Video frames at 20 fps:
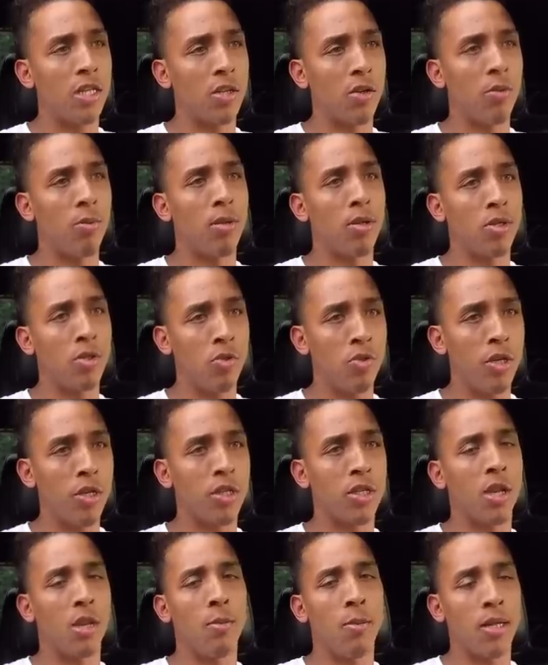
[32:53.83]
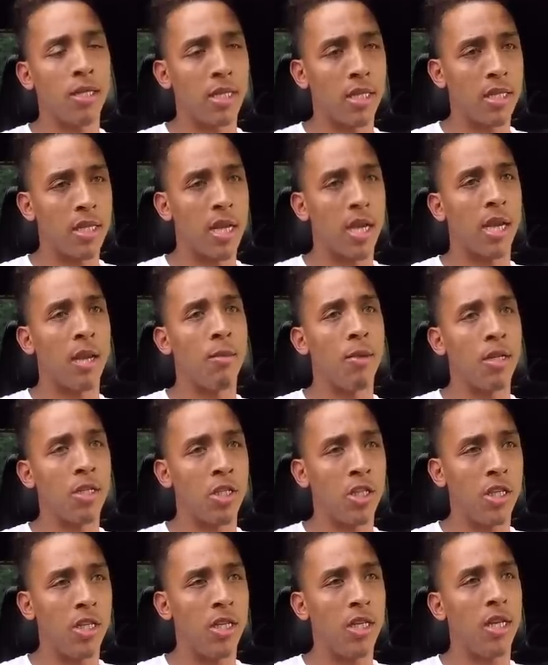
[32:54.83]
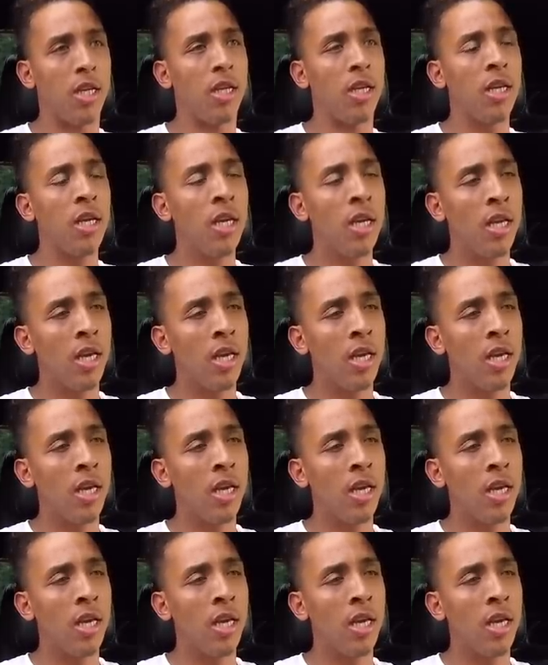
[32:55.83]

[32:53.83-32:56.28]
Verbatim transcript: So about two years into my sentence, I got my GED.